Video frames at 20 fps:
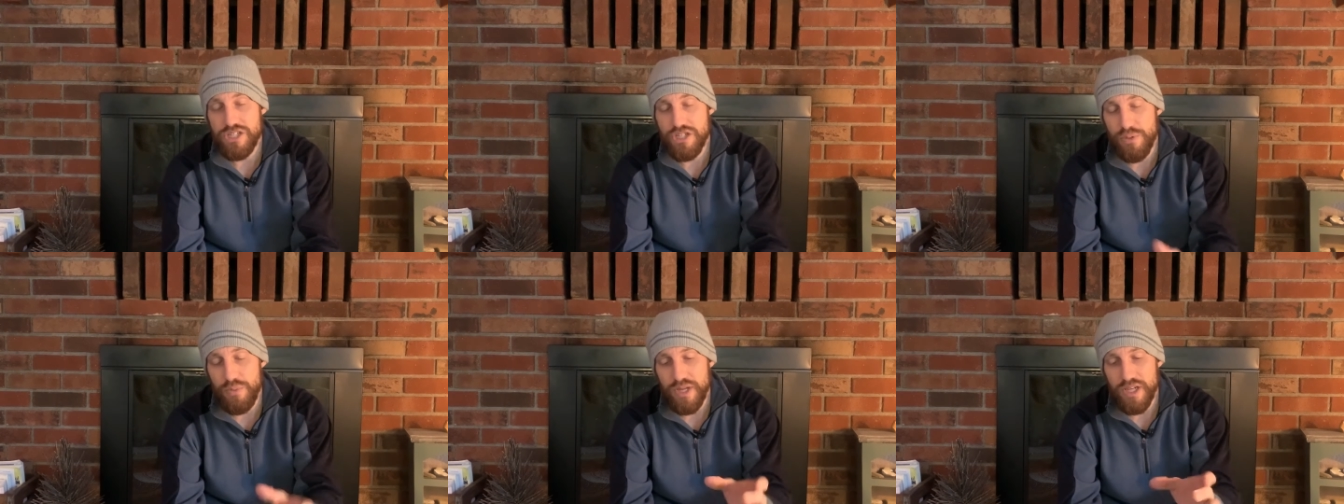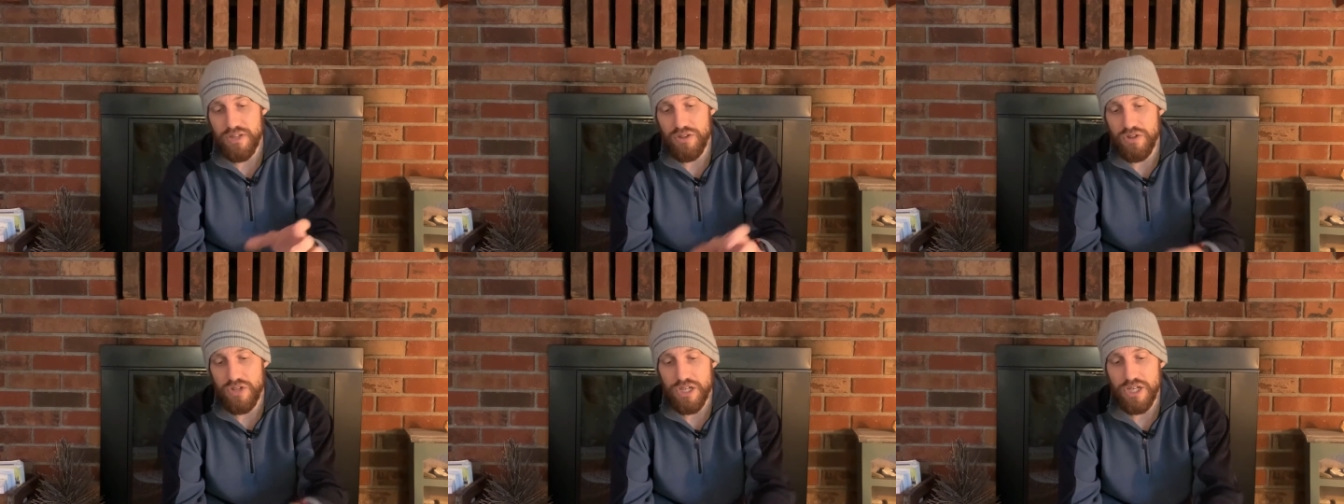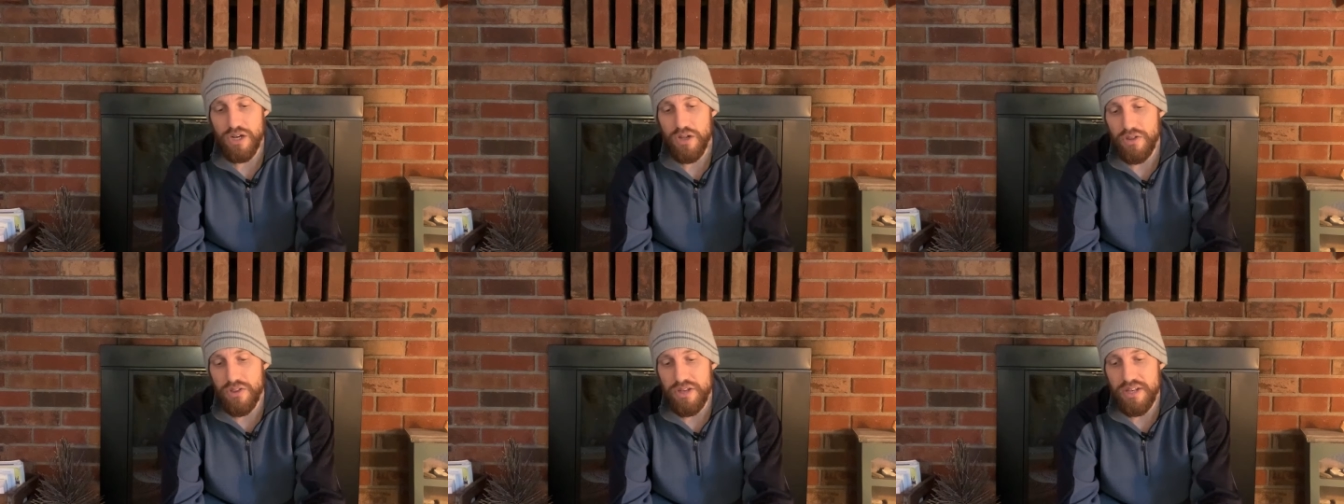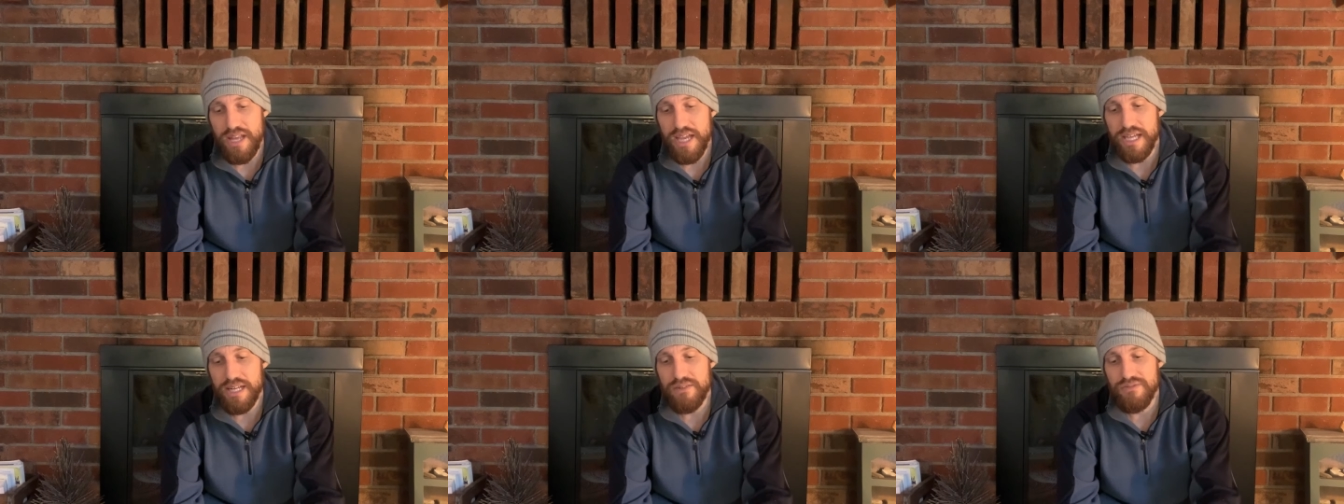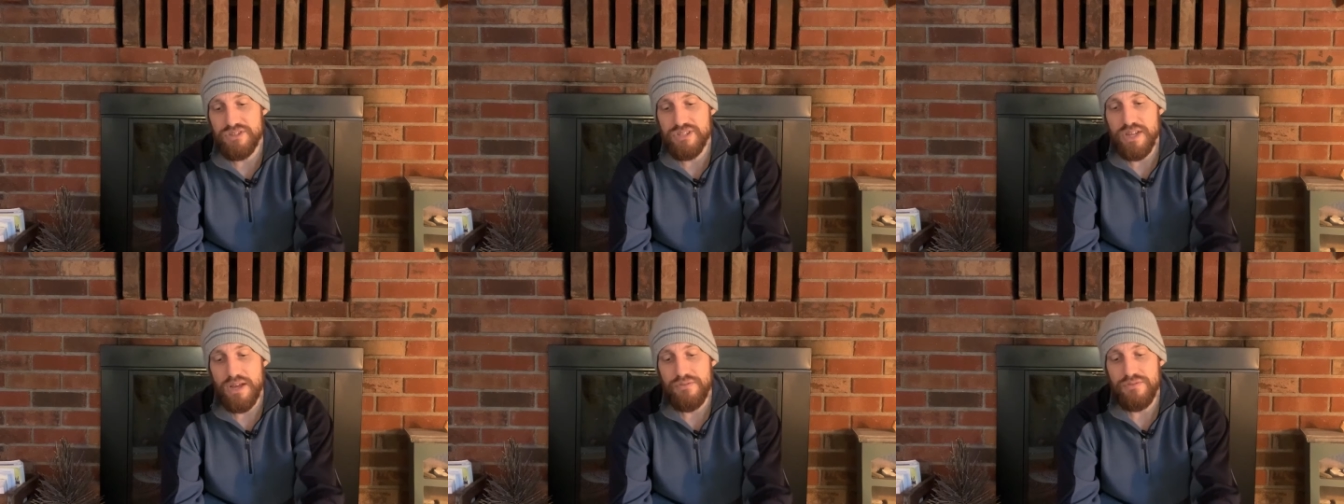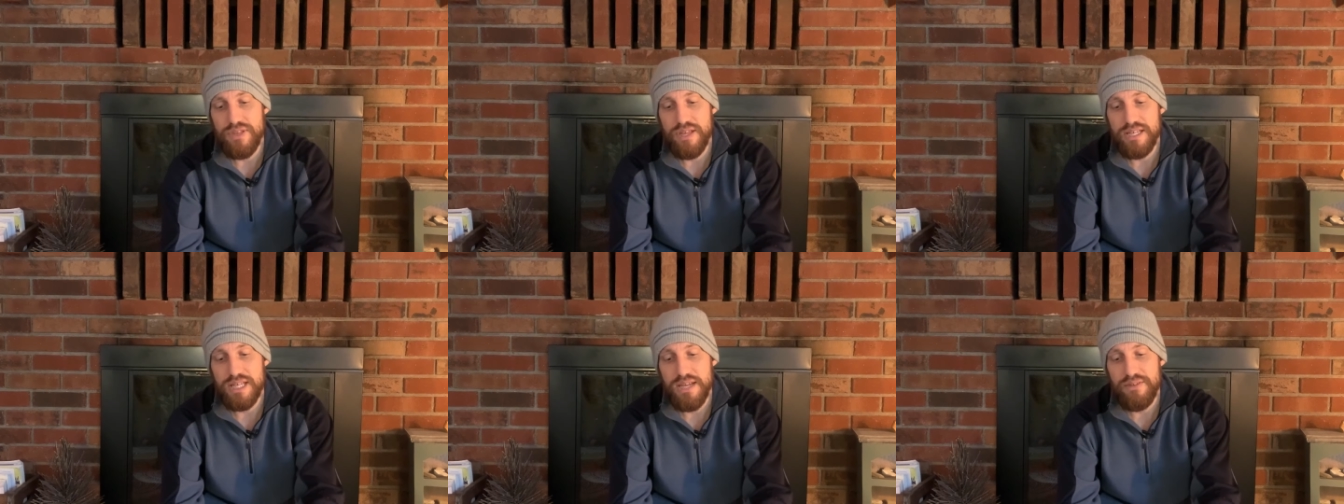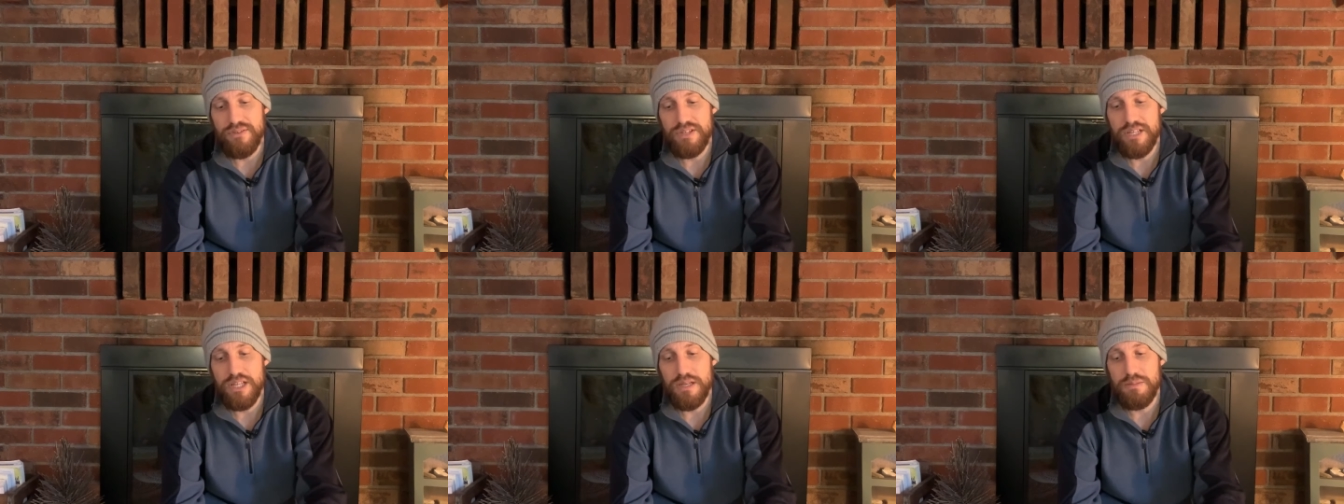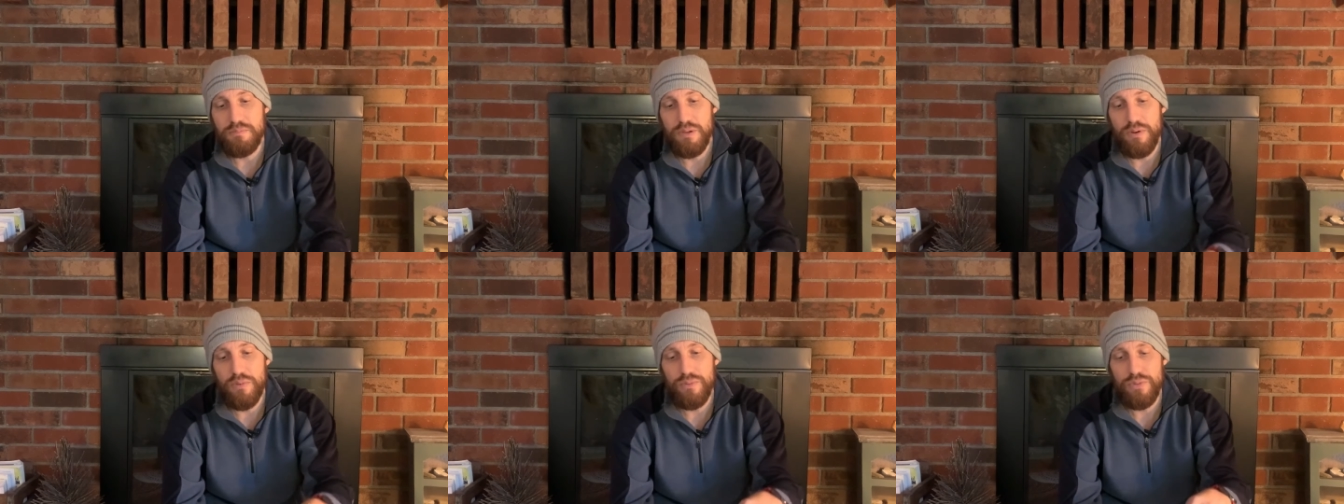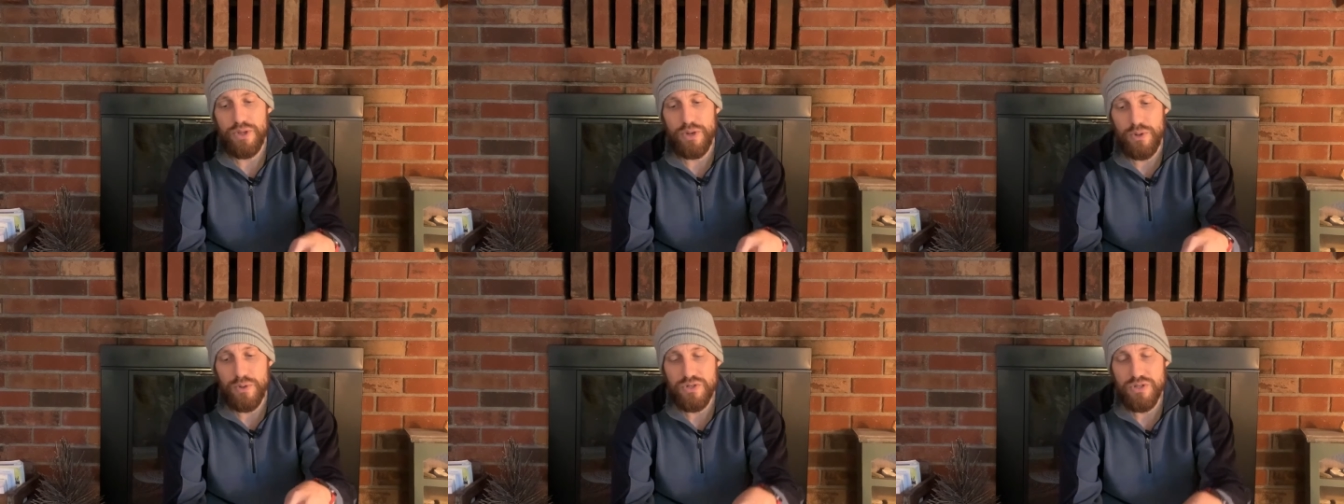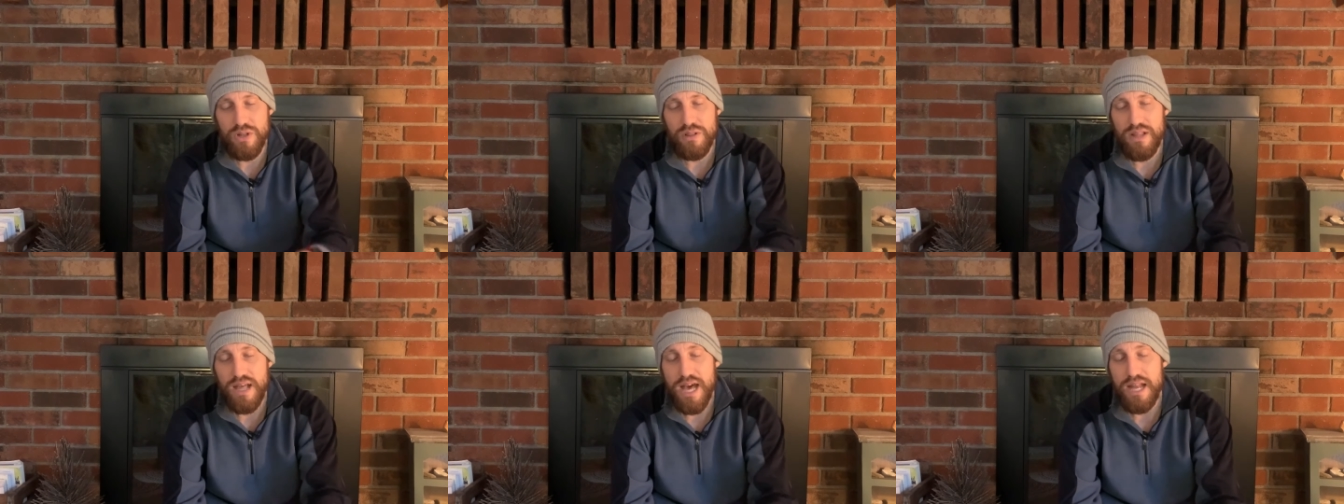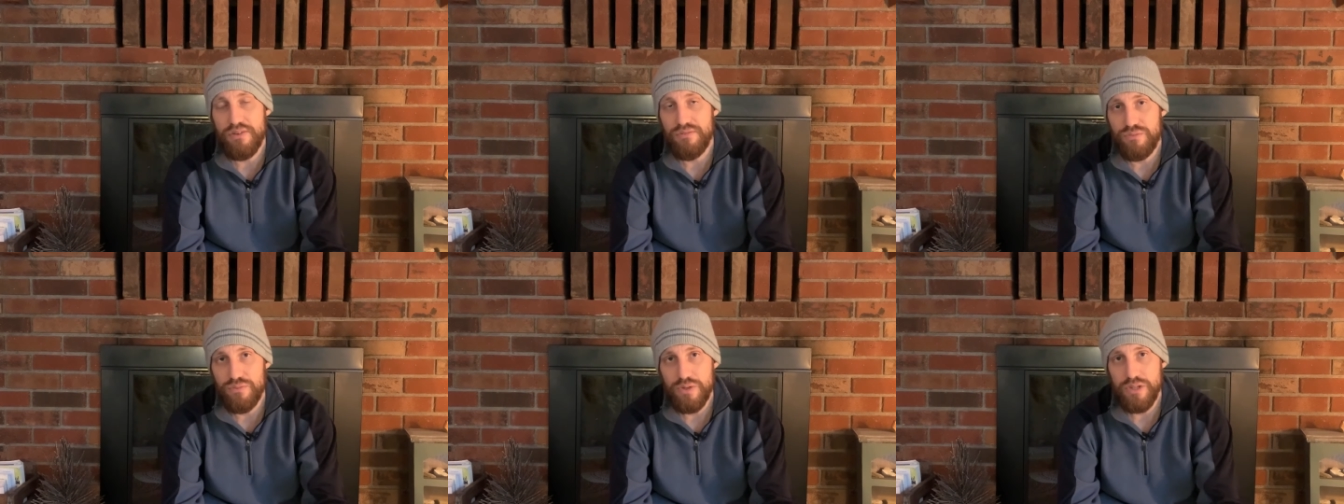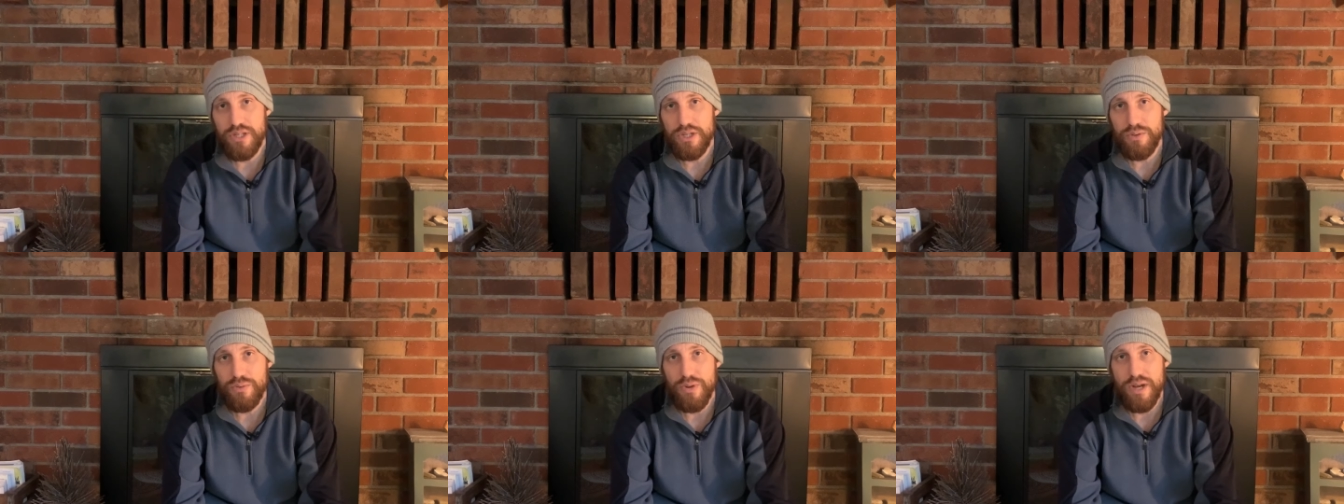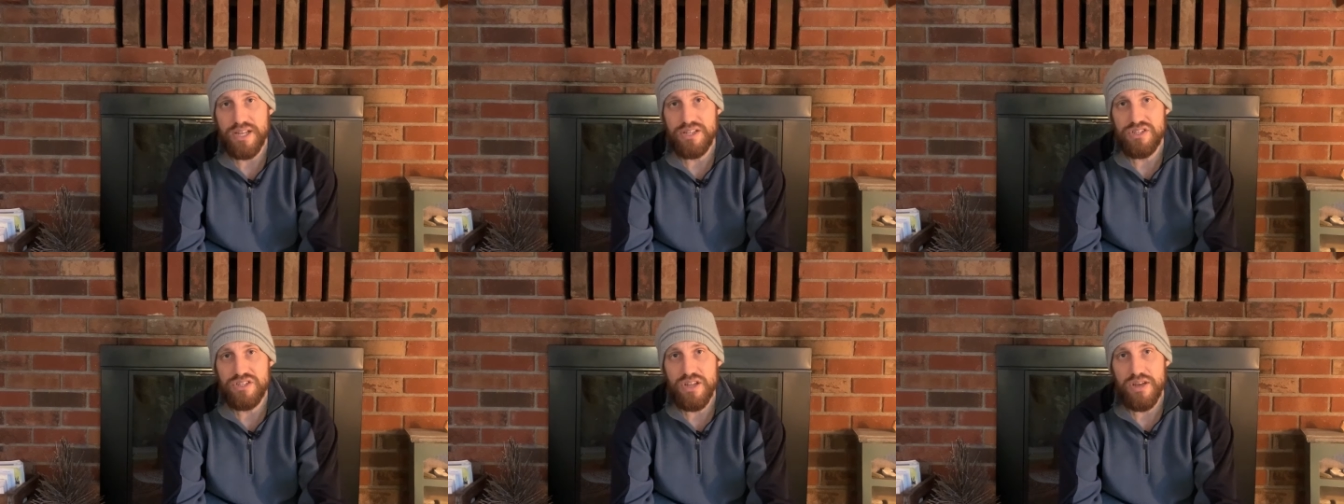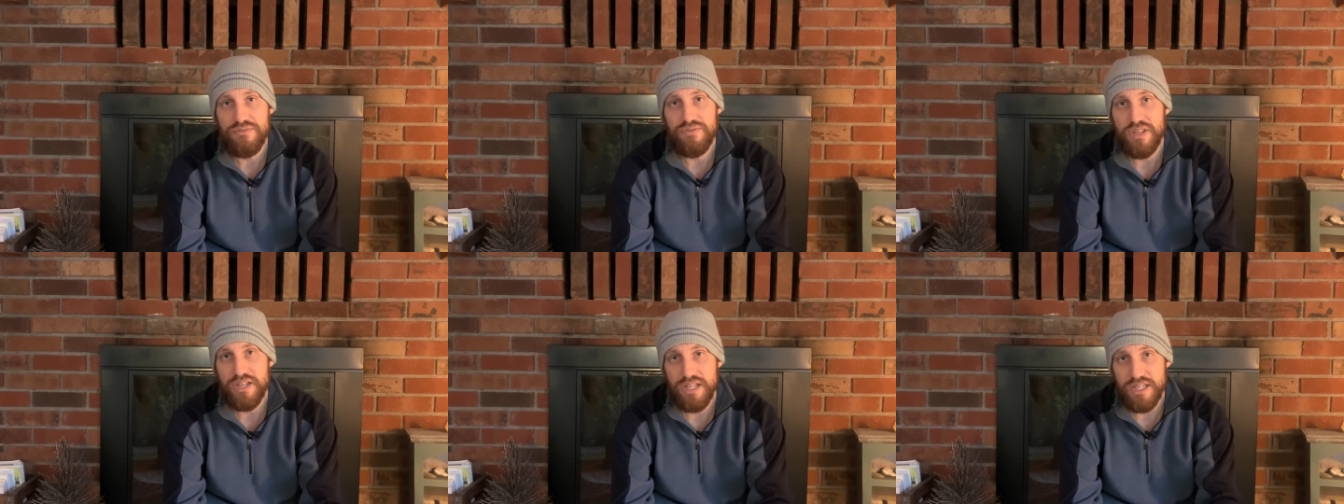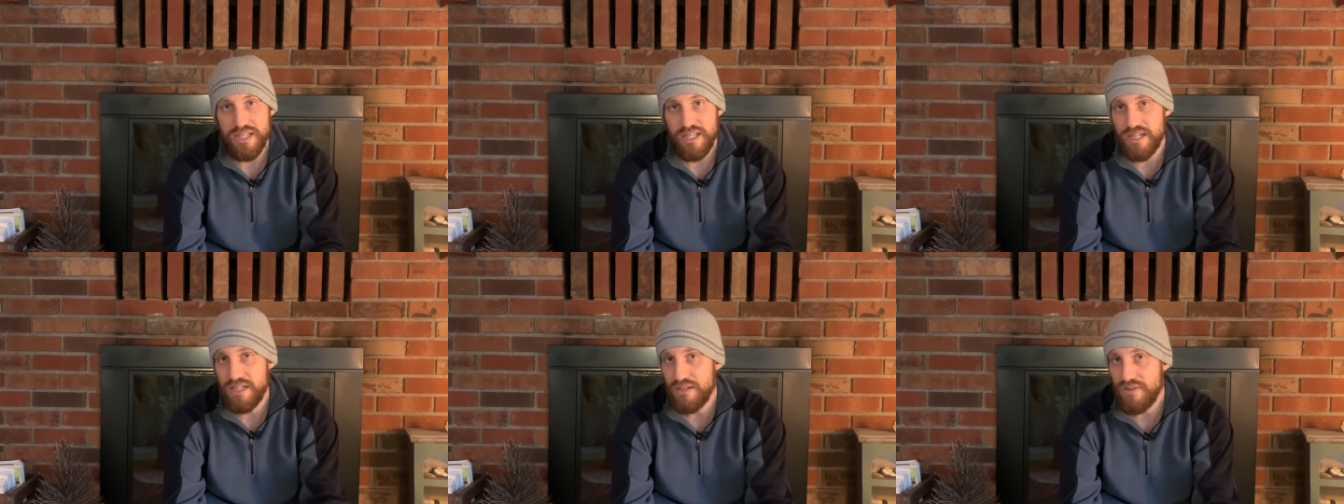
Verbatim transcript: So we can look at all the negative stuff that David did, but there was a lot of really great stuff that he did.